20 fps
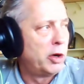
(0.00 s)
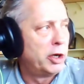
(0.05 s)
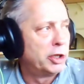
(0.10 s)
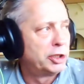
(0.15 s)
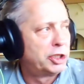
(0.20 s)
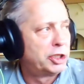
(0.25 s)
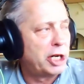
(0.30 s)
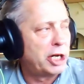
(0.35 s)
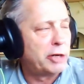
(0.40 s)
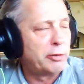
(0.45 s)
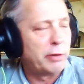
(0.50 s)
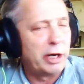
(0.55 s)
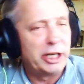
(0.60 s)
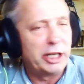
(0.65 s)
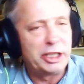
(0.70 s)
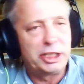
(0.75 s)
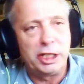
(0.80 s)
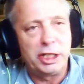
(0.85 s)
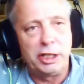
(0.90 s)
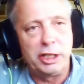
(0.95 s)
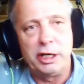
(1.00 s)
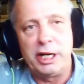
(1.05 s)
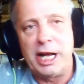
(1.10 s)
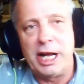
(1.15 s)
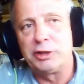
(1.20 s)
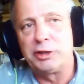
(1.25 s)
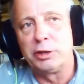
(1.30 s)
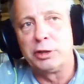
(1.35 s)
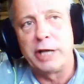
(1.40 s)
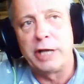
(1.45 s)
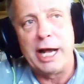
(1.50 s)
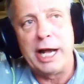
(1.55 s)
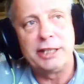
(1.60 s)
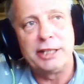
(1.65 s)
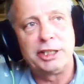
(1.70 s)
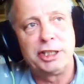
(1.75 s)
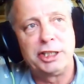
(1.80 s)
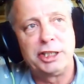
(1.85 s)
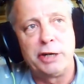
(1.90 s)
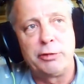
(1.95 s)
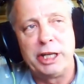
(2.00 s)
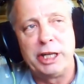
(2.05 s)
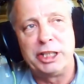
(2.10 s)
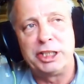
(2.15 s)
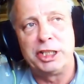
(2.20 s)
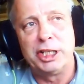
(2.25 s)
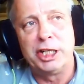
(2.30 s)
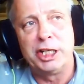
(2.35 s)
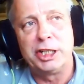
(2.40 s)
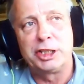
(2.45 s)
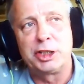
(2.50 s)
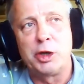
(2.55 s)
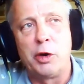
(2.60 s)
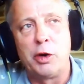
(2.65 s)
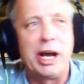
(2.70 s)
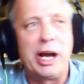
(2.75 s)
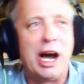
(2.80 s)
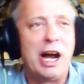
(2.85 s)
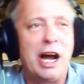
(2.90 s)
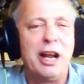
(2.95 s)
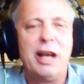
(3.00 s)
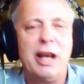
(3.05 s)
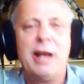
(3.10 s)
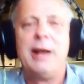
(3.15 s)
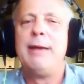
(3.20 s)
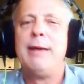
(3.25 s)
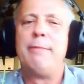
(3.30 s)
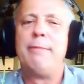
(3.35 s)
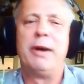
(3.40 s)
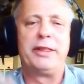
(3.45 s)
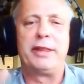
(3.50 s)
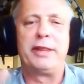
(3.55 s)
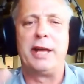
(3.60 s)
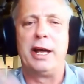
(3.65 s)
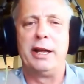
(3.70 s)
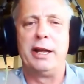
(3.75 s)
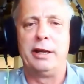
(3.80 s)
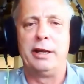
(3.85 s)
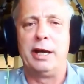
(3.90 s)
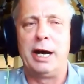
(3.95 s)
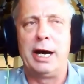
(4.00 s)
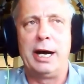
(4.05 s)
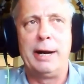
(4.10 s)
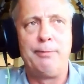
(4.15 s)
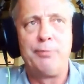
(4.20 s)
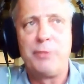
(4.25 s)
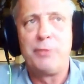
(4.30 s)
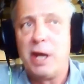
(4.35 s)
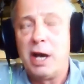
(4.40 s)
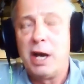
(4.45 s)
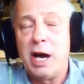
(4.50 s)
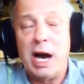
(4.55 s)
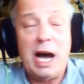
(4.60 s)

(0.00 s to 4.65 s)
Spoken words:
generation, natural gas generation that's going on, but then I